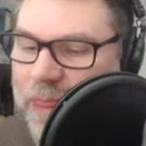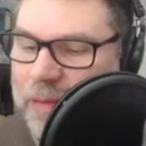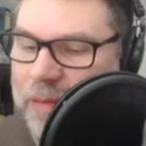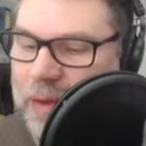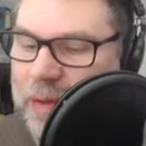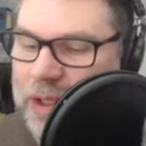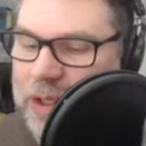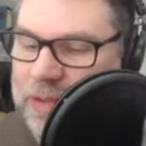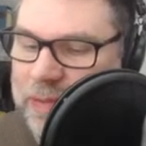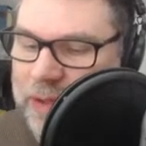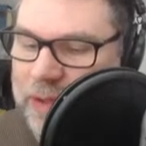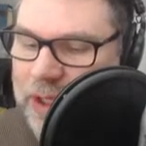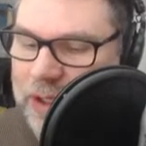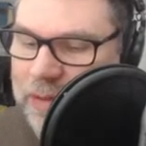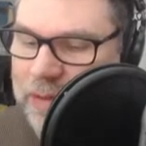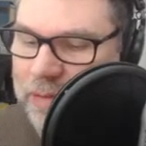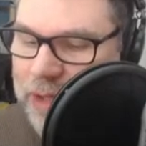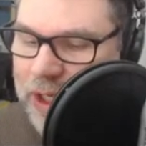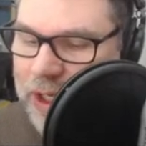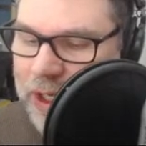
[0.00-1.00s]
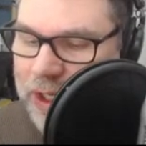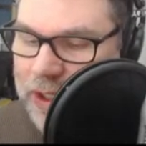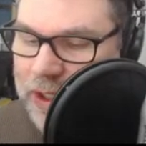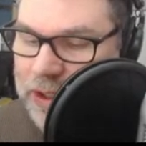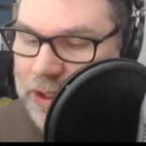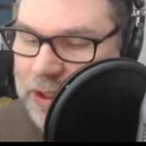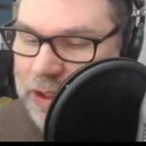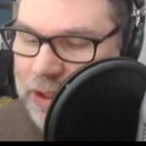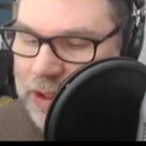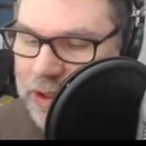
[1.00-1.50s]
Maybe it's hidden
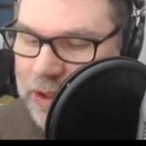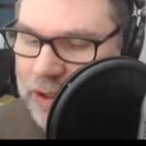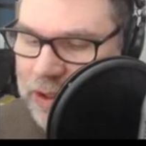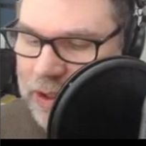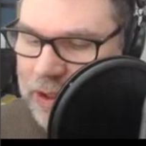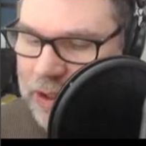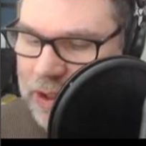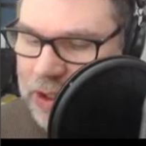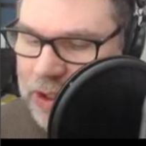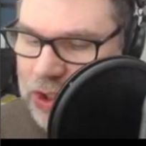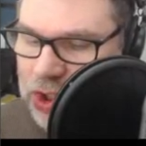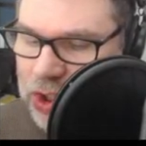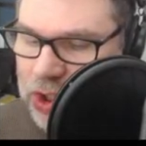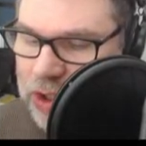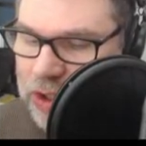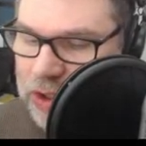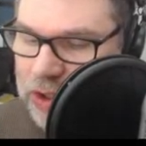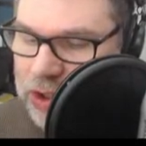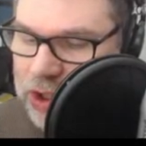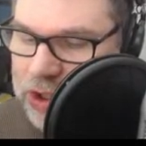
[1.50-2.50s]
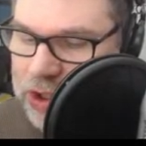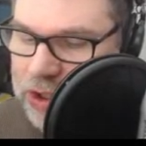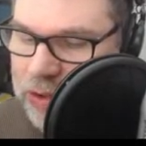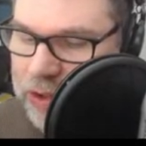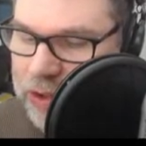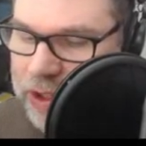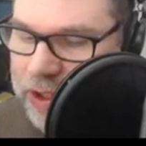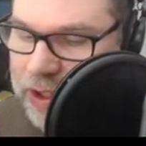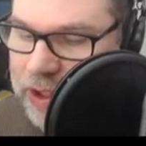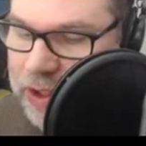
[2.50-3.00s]
behind. Sure, I'll just do
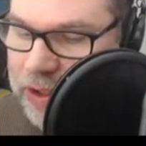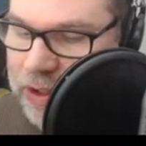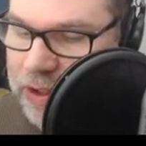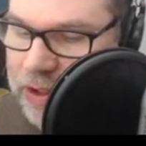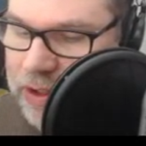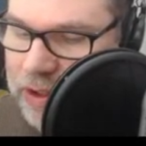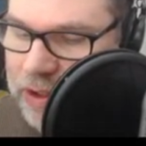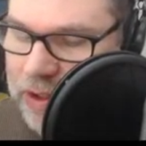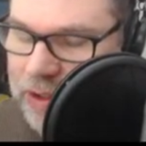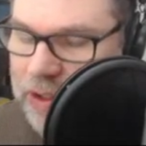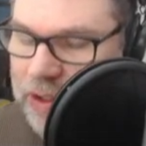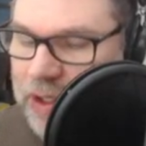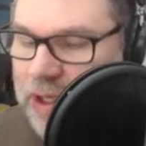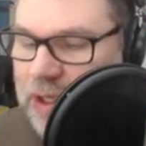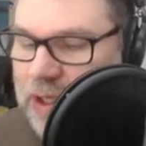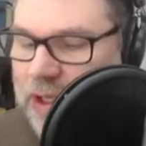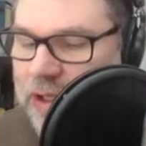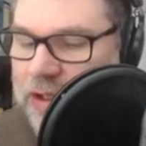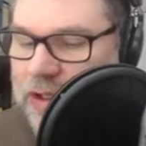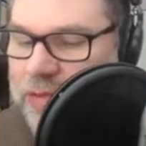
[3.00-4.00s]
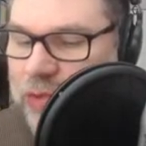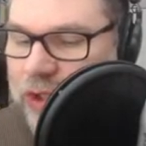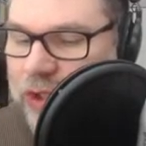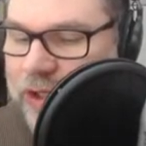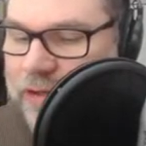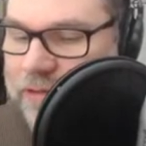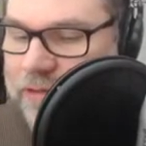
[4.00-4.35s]
it here. It looks more like a